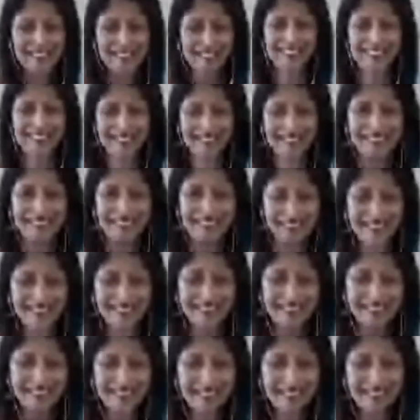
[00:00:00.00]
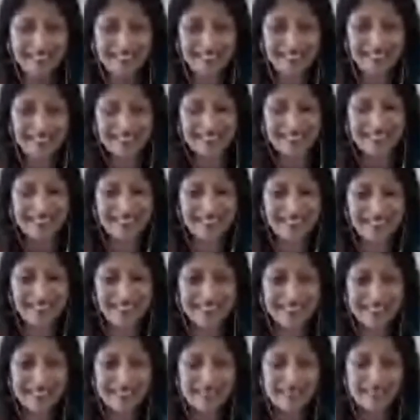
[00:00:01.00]

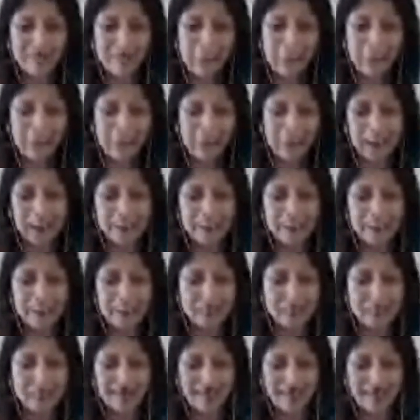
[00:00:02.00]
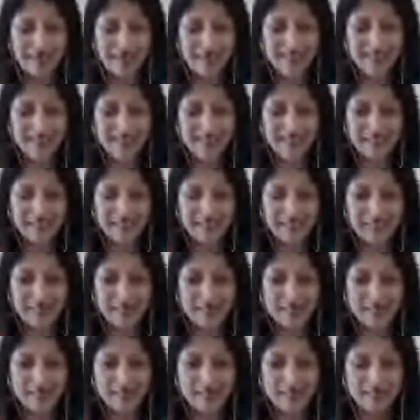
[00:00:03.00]

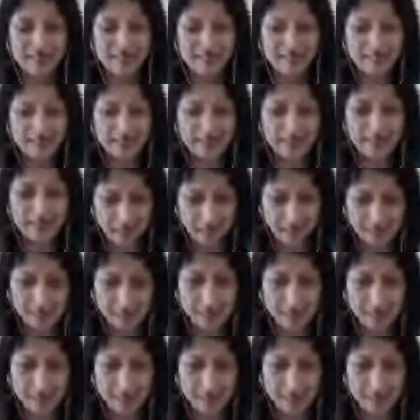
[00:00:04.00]
The person shown says nothing.